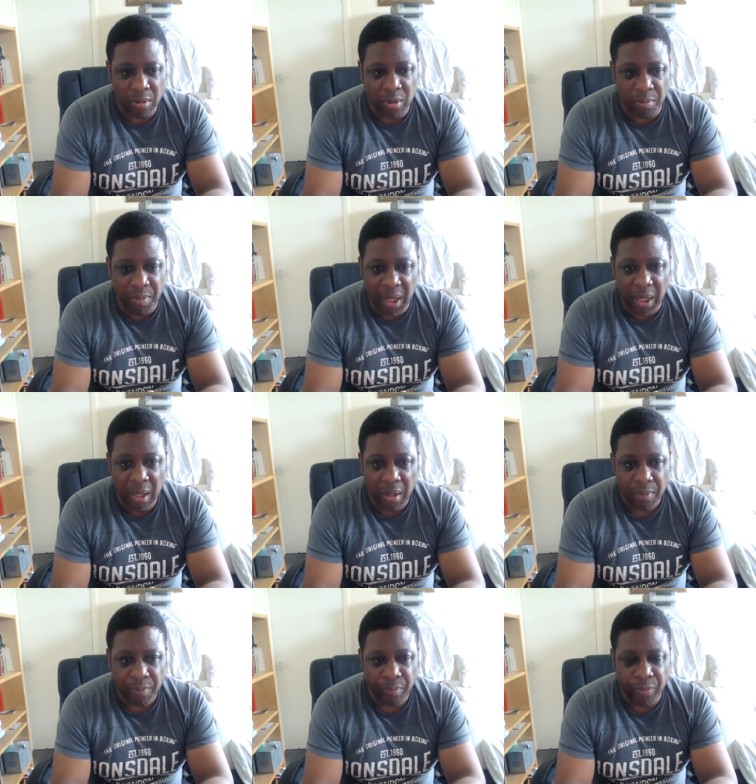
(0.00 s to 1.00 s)
To me,
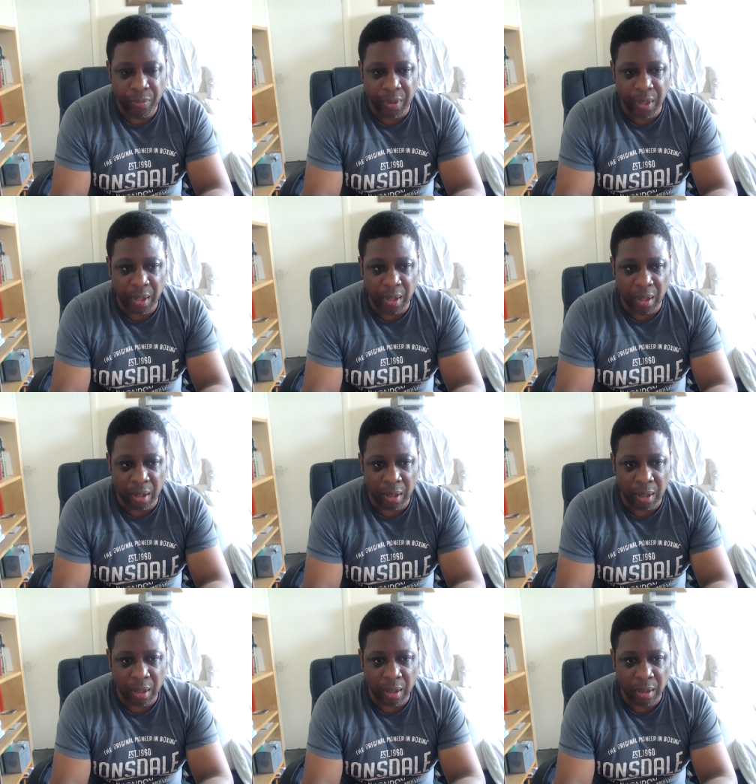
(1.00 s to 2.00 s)
the
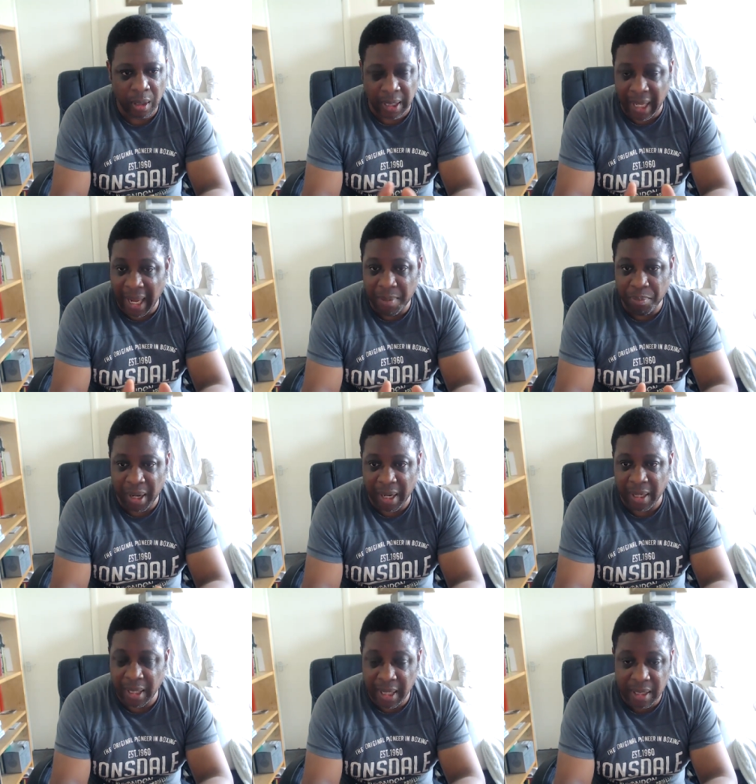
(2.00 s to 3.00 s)
game
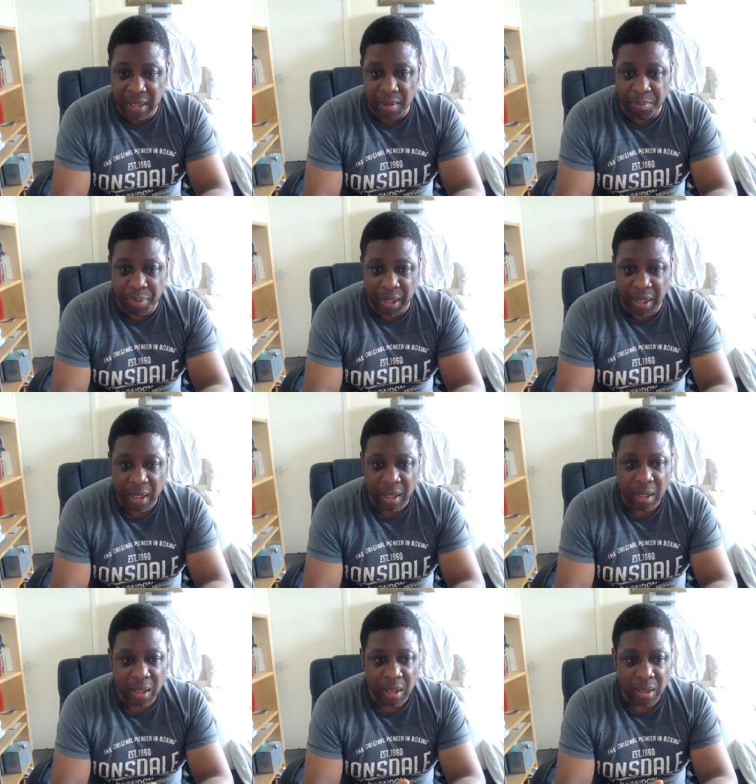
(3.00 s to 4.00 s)
plan needs to be
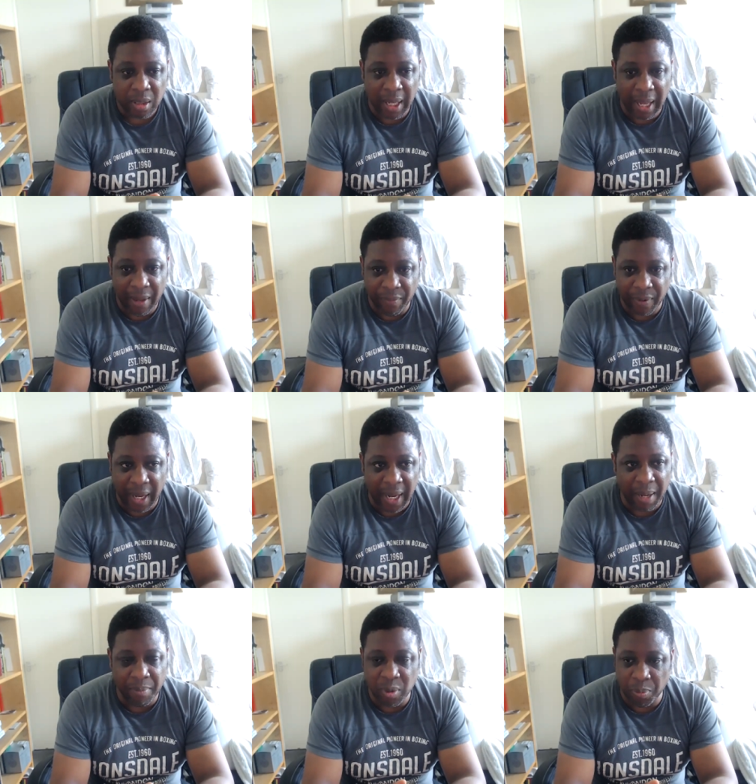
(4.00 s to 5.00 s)
to
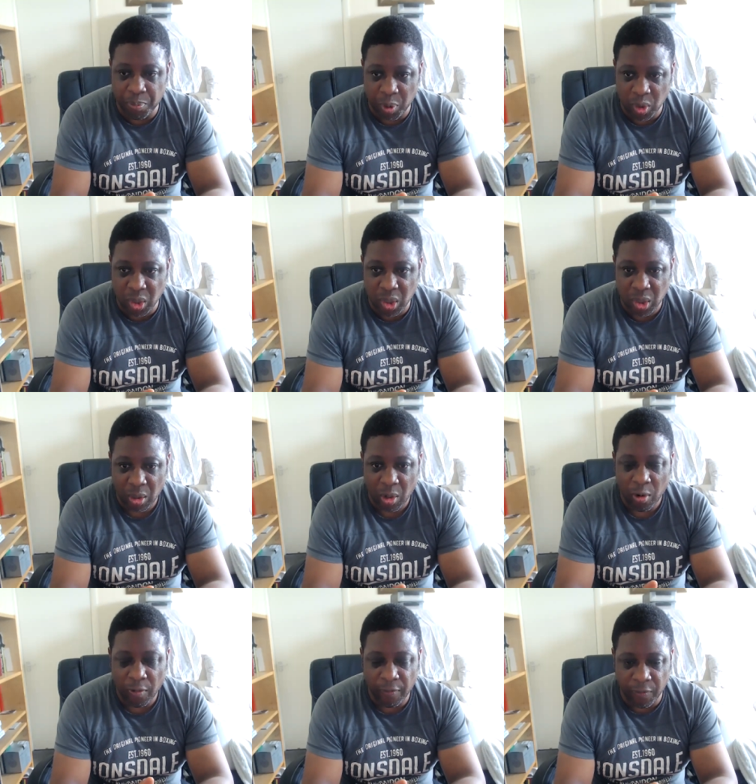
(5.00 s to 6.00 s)
advocate and to push
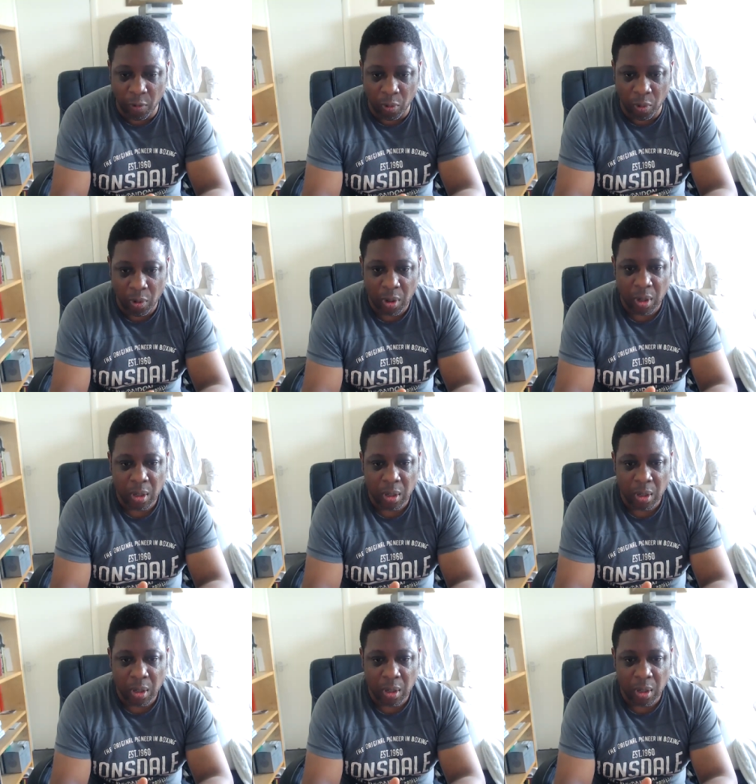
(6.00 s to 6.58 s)
for